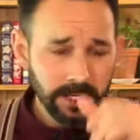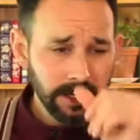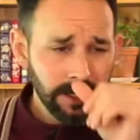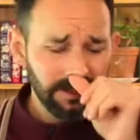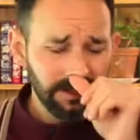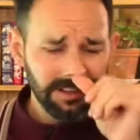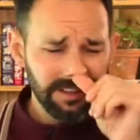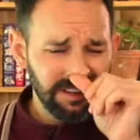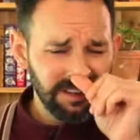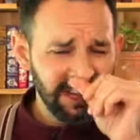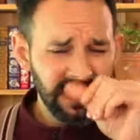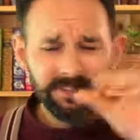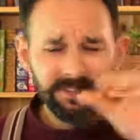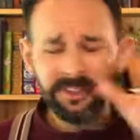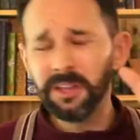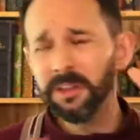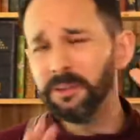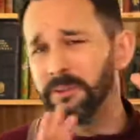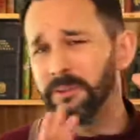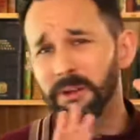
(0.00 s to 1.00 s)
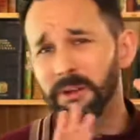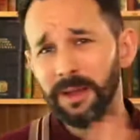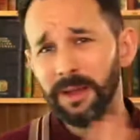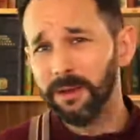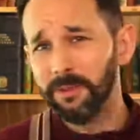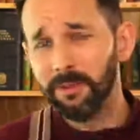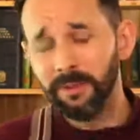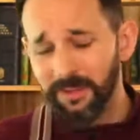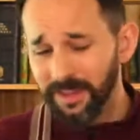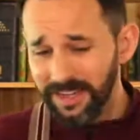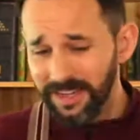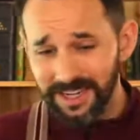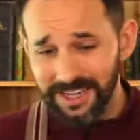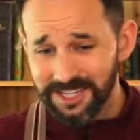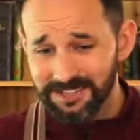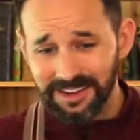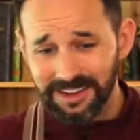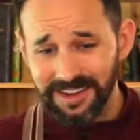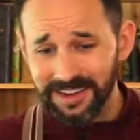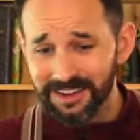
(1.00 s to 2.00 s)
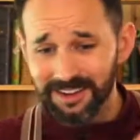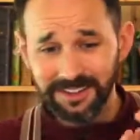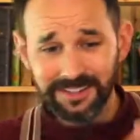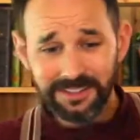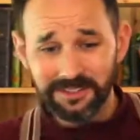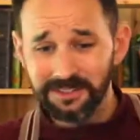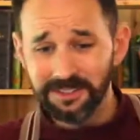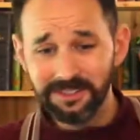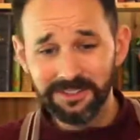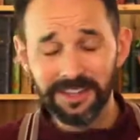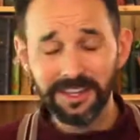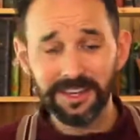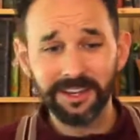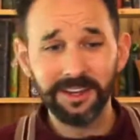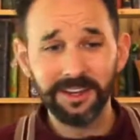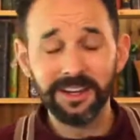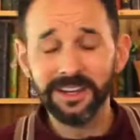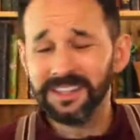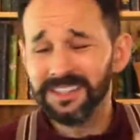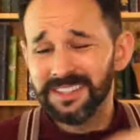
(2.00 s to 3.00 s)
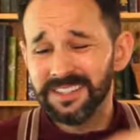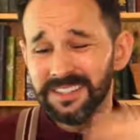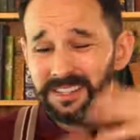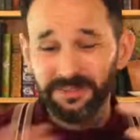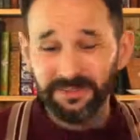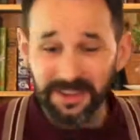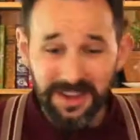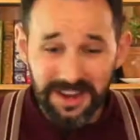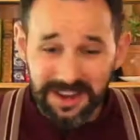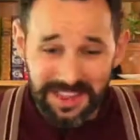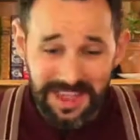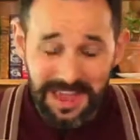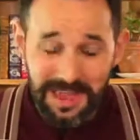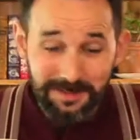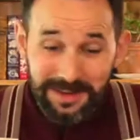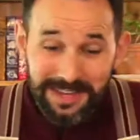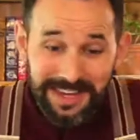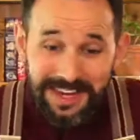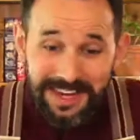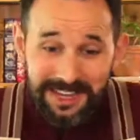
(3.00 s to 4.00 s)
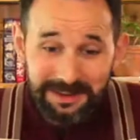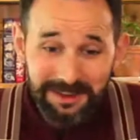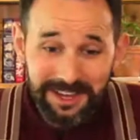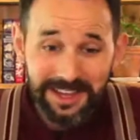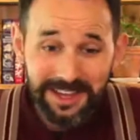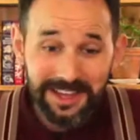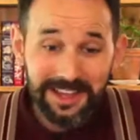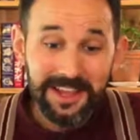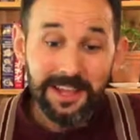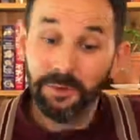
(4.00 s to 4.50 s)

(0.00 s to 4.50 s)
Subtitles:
You don't give a hoot about what they data analyze or who they are, and it doesn't define them in any way.